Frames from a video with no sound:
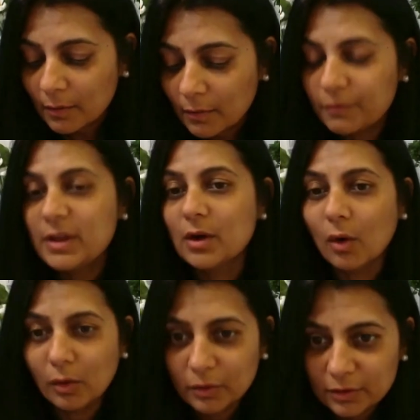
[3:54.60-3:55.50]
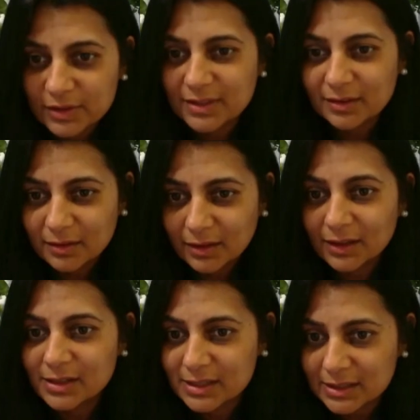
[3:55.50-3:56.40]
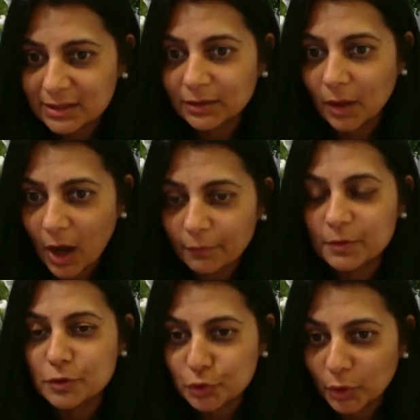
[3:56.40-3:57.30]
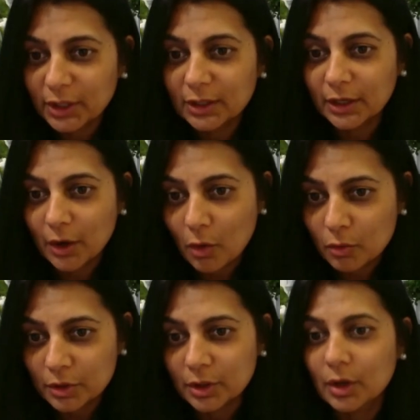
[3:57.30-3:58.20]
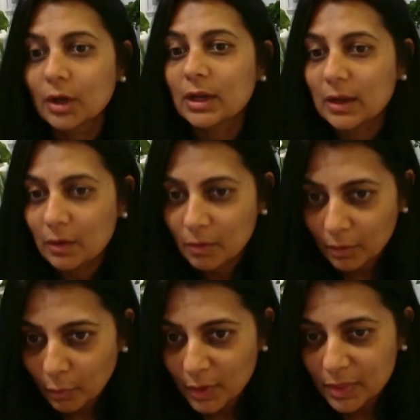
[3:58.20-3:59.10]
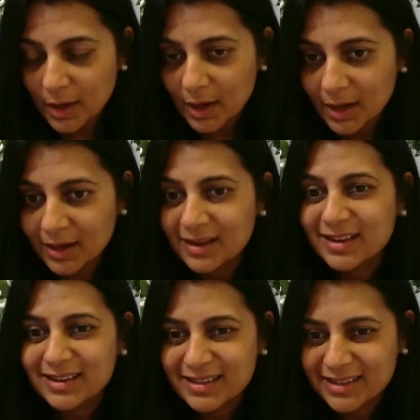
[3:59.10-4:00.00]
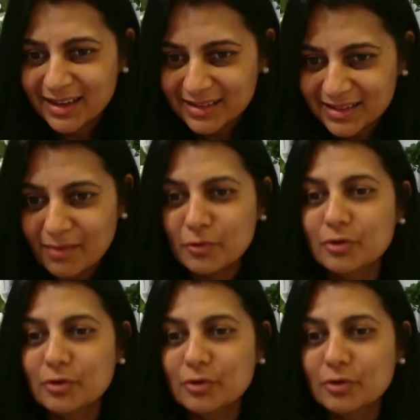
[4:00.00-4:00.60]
the goals are still often jointly owned, either with the CSM